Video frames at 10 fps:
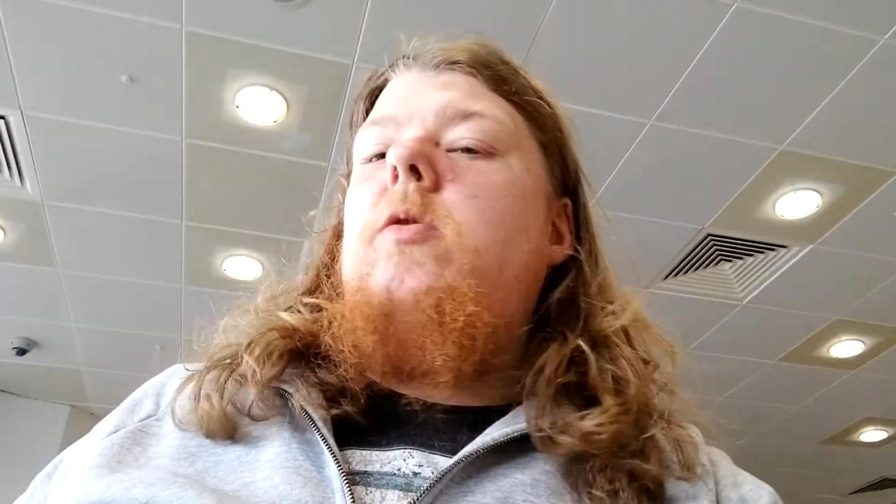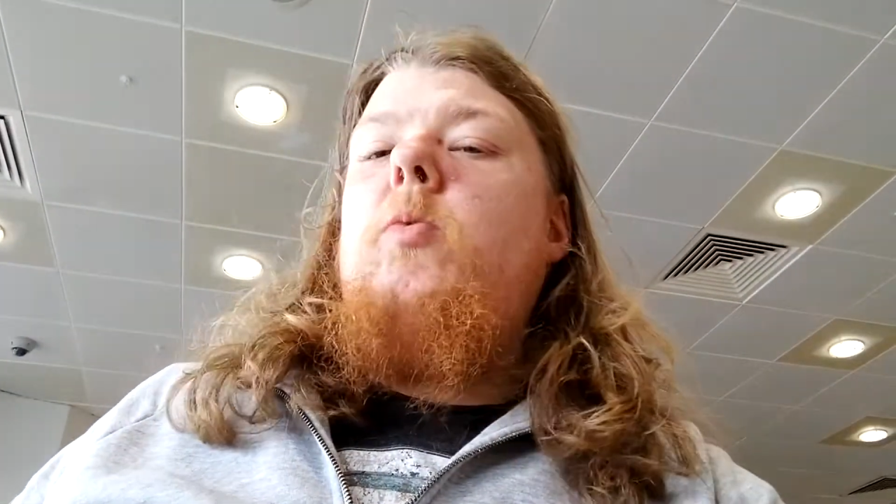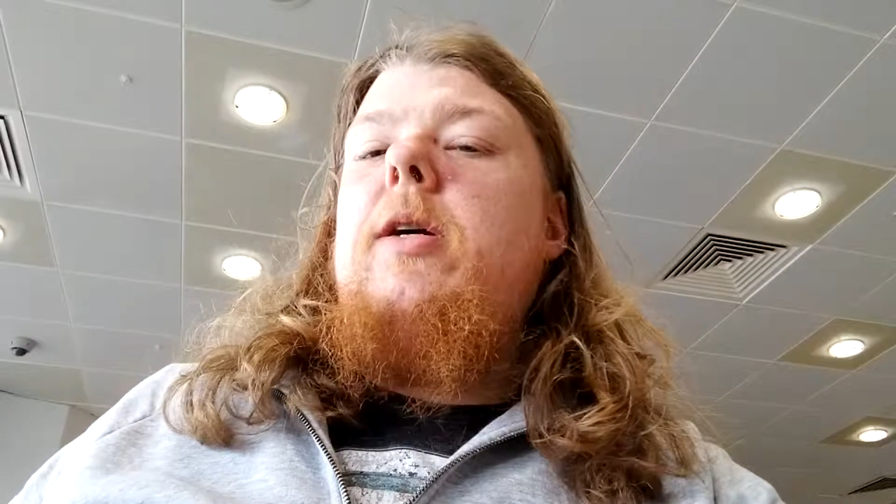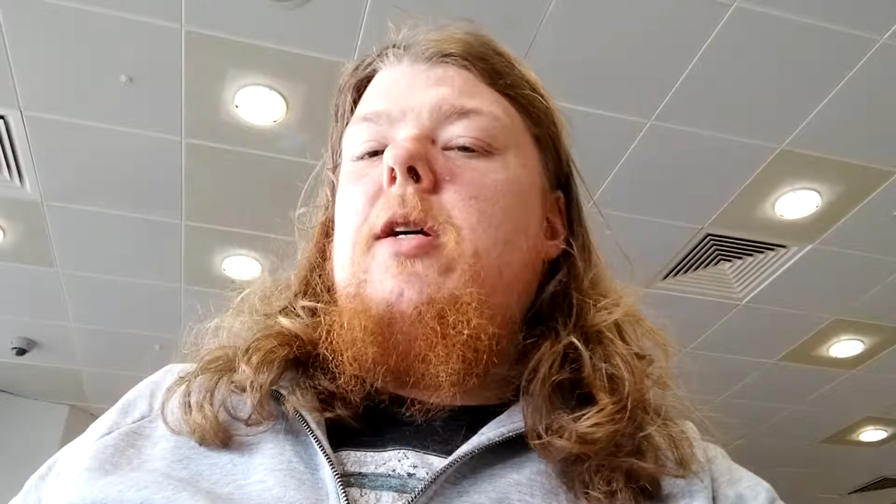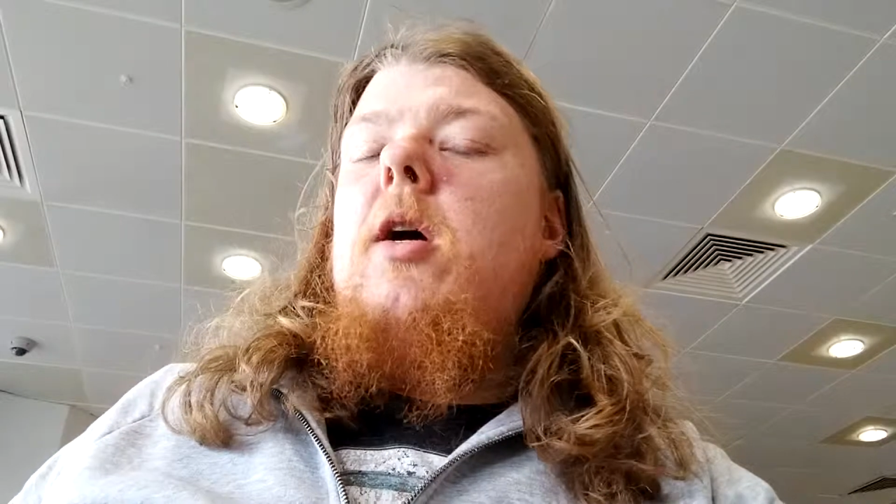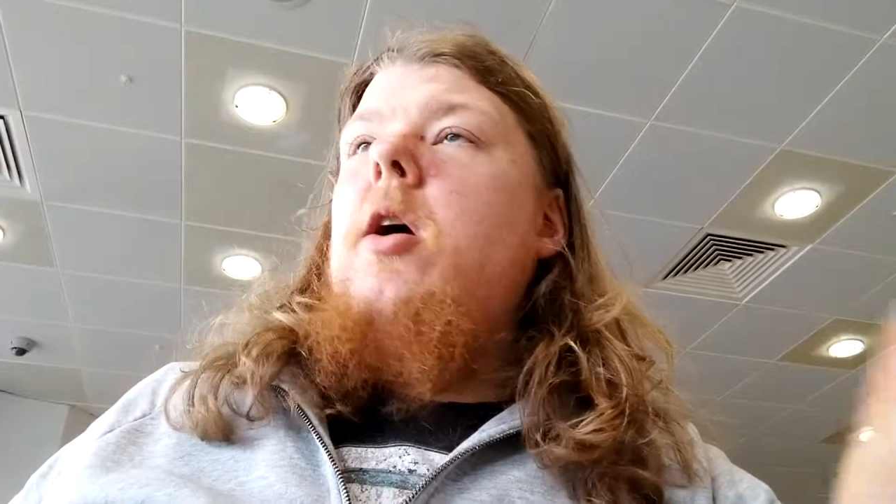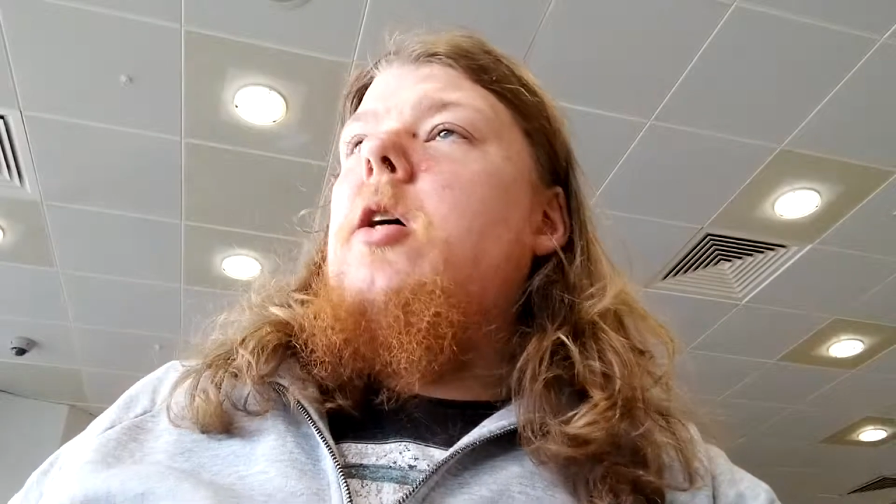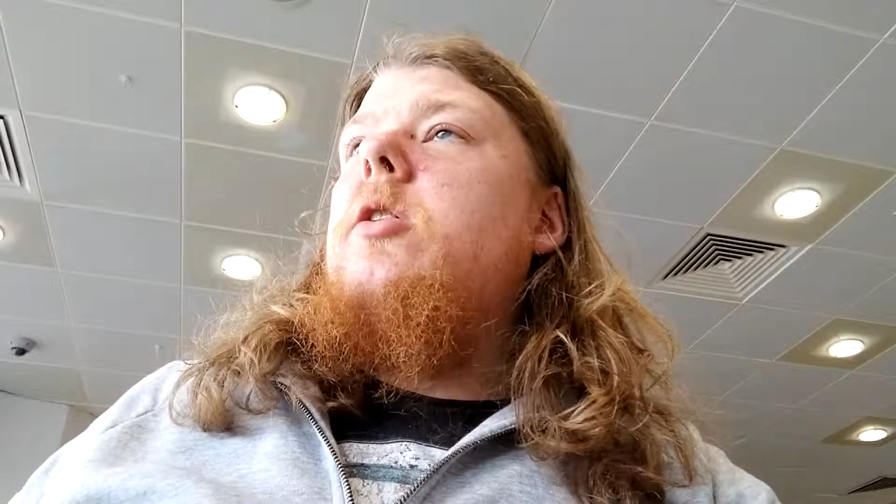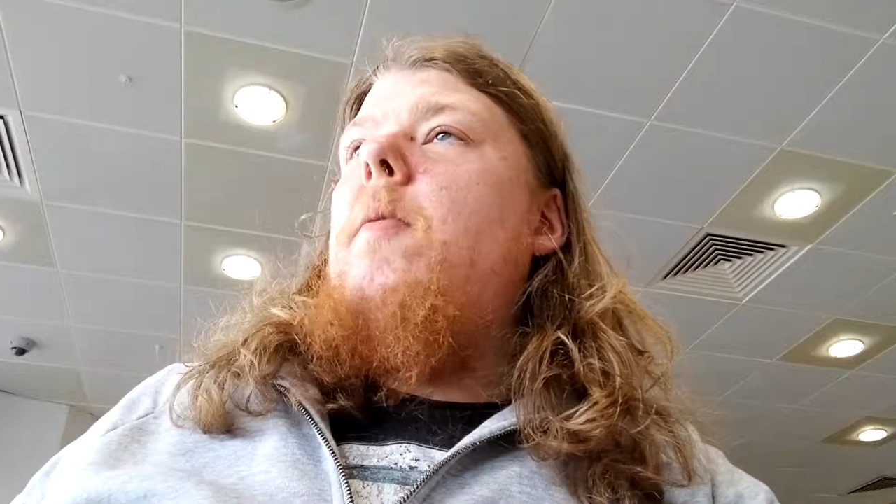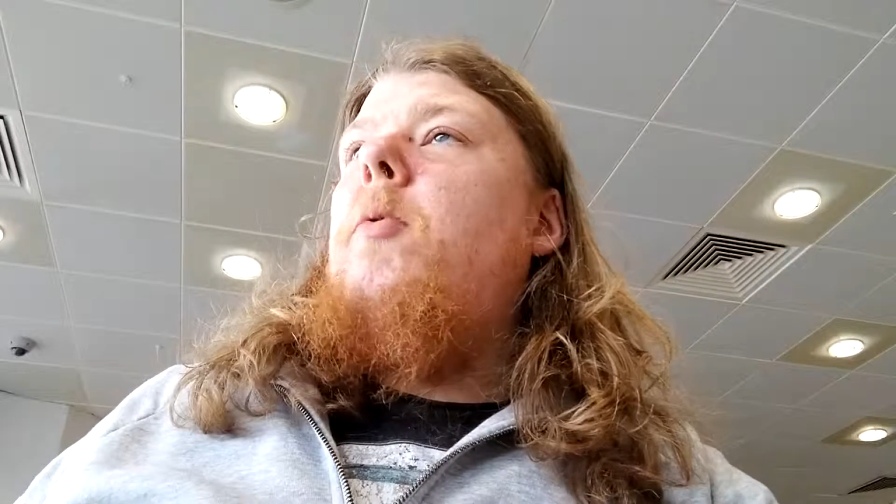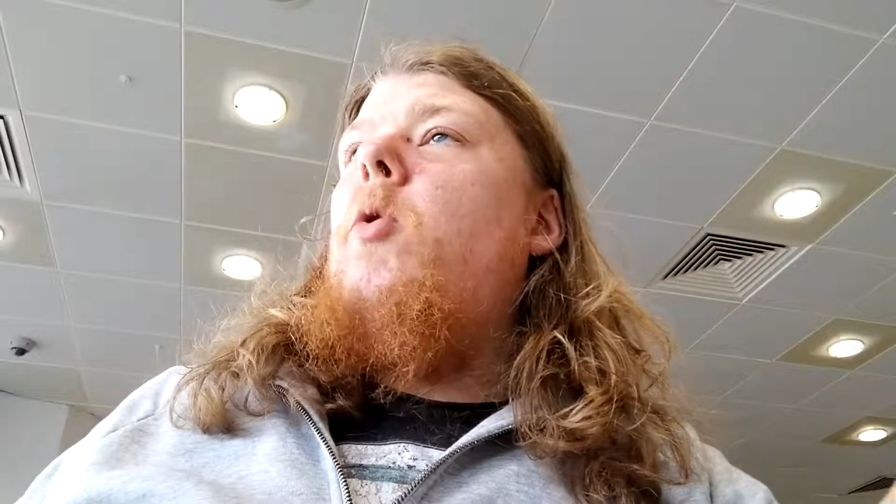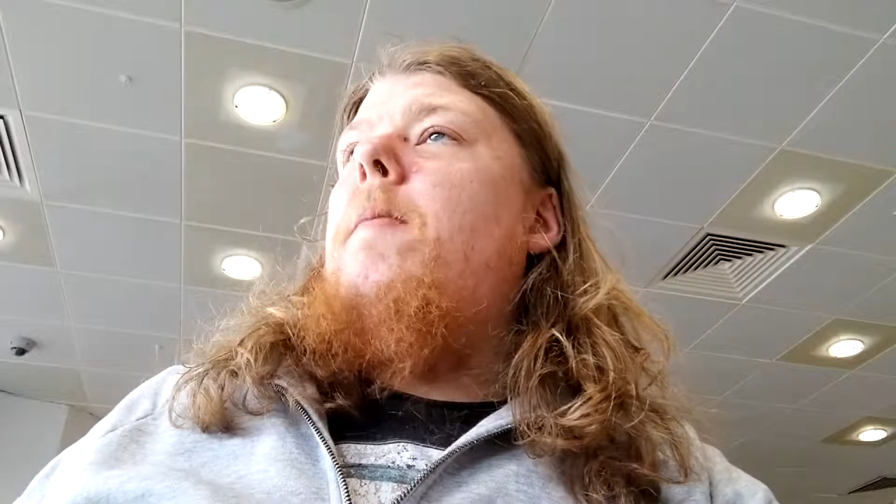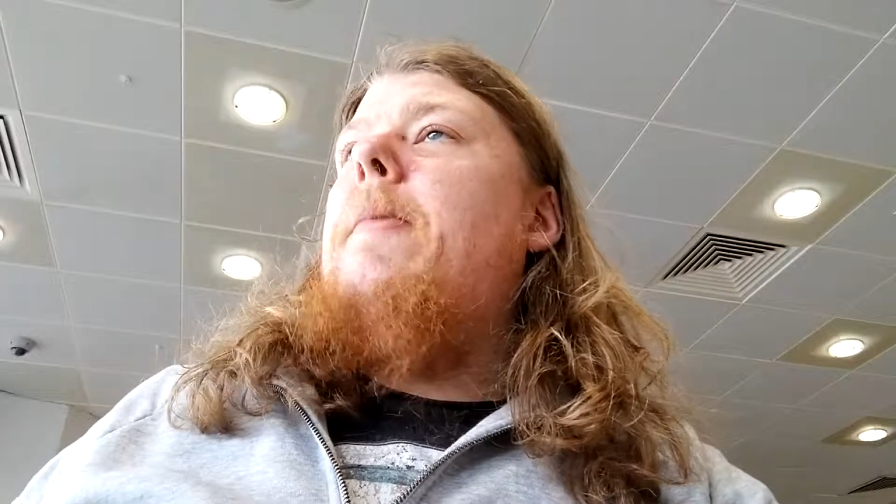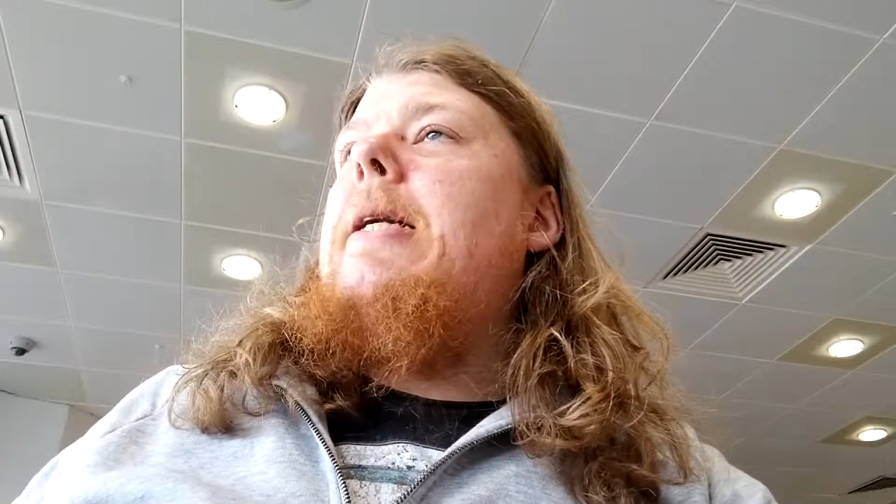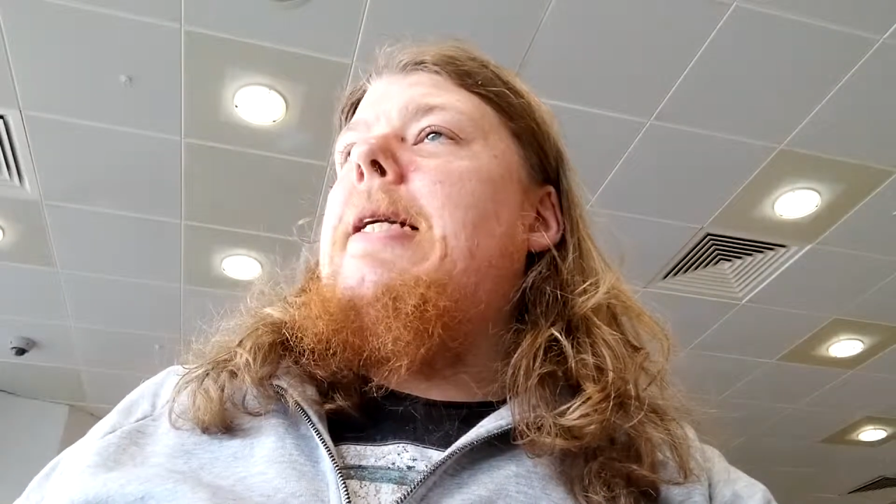A week. Because I bought
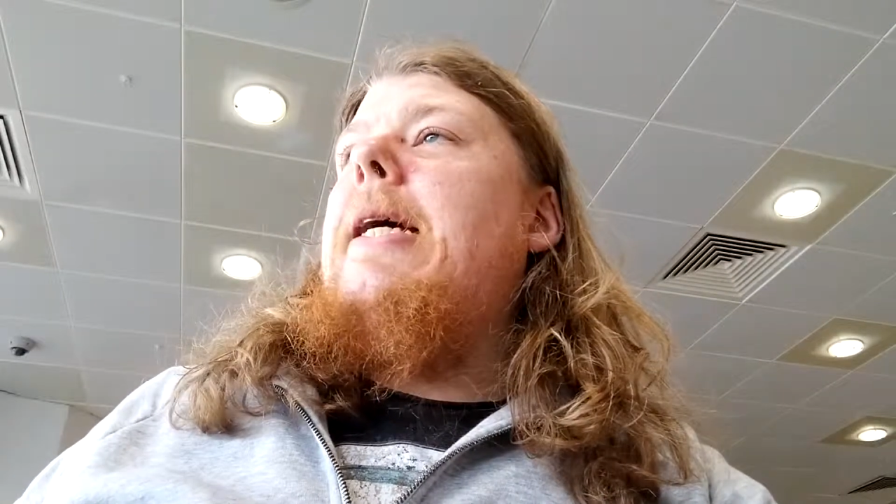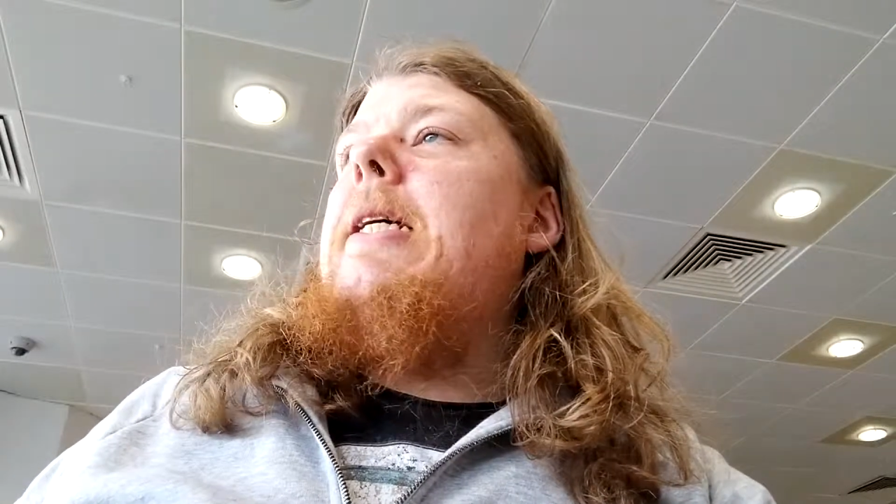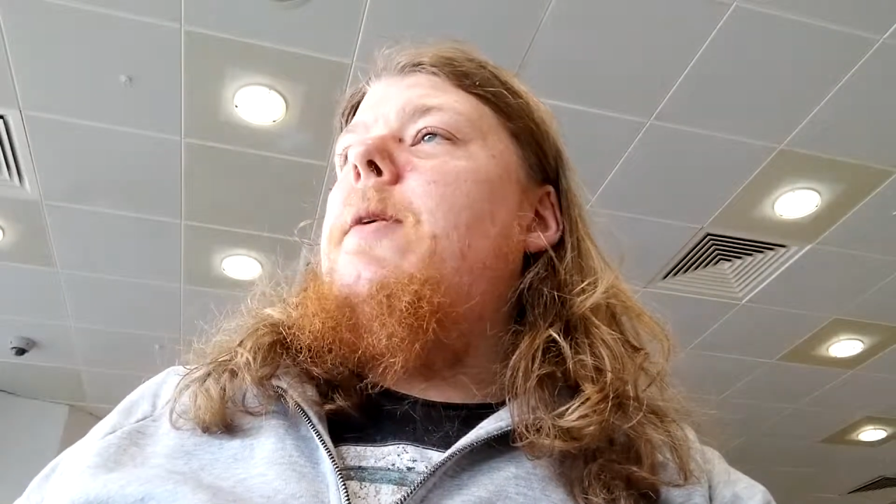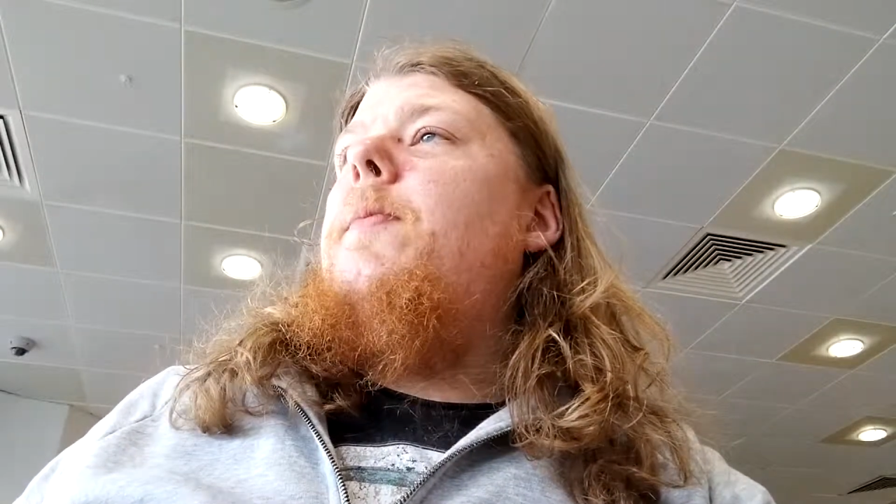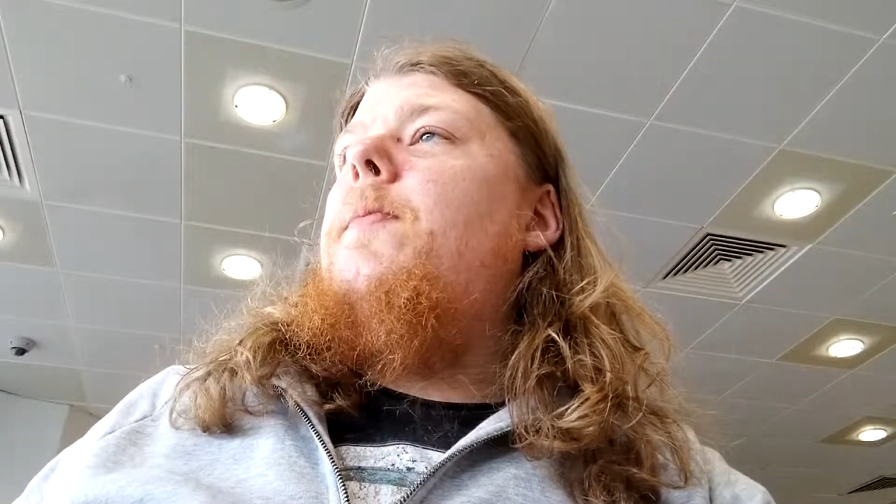on Monday,